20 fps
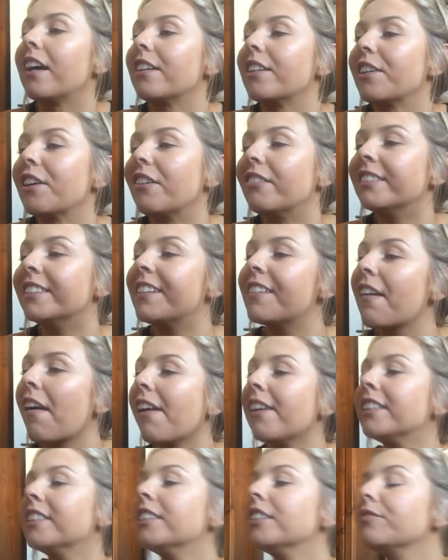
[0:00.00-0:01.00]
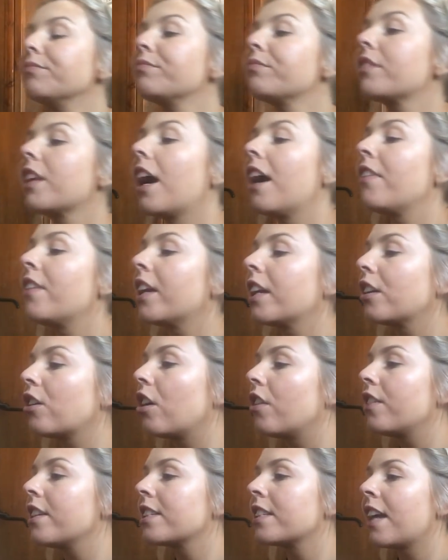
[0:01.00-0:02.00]
I don't know. And then I
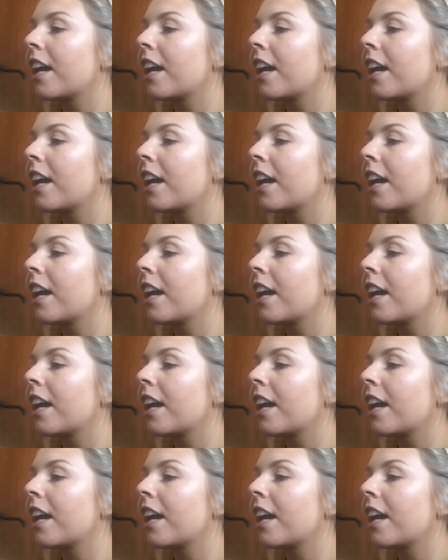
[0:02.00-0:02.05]
got this